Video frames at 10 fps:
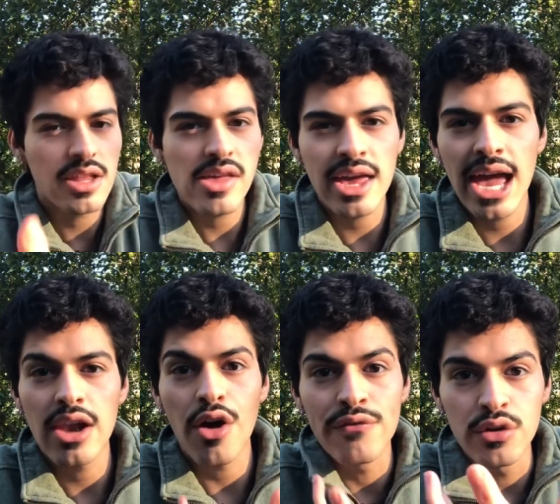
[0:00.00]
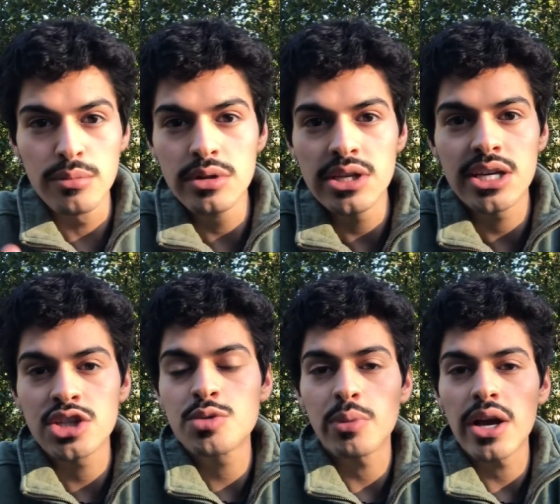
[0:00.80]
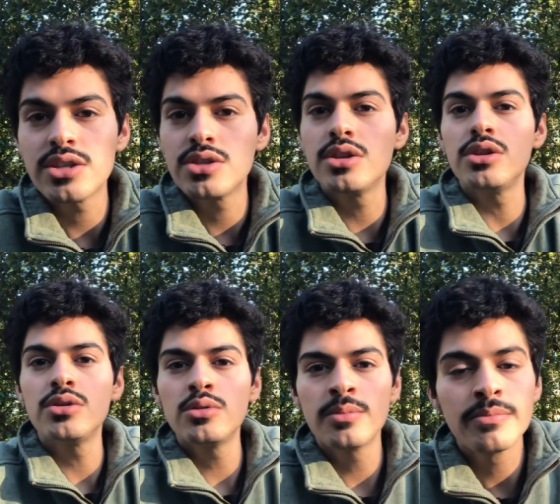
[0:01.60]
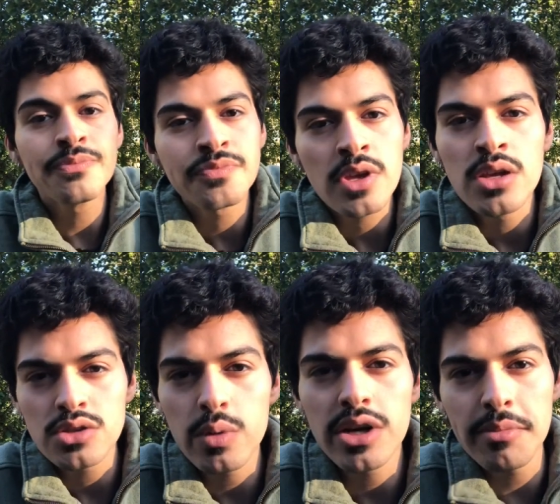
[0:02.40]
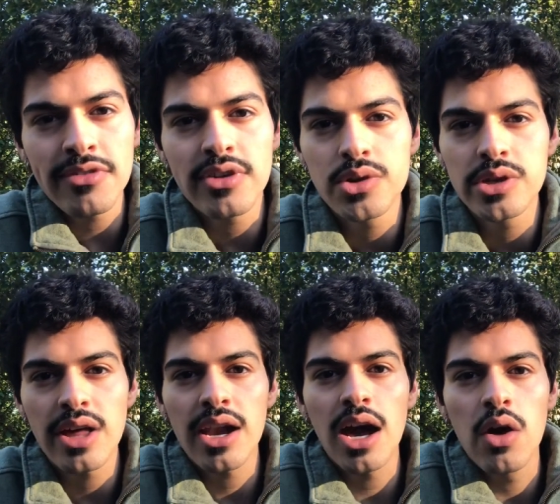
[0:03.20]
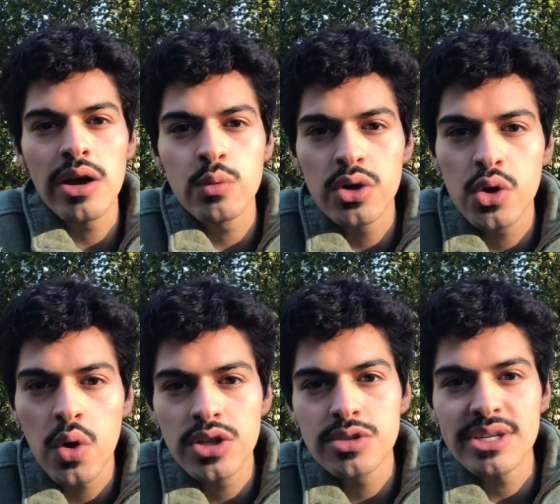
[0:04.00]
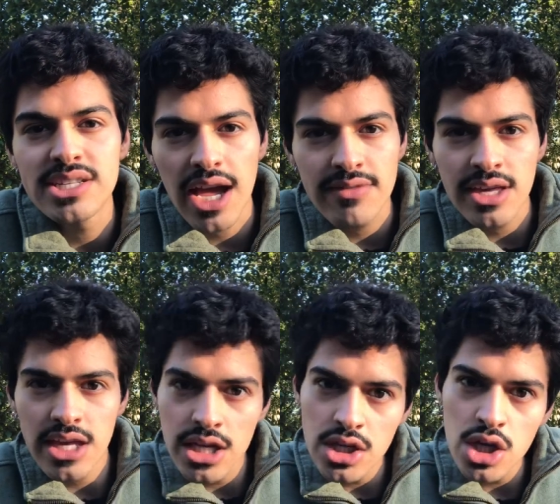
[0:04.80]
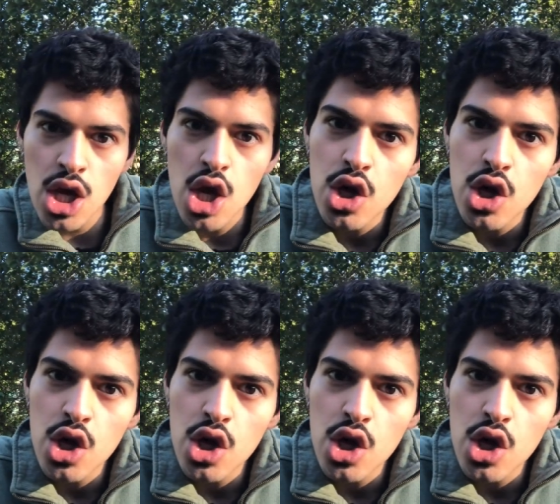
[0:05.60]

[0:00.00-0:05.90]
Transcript: that they cannot verbally express to you. So we're going to be figuring that out and we're going to be diving in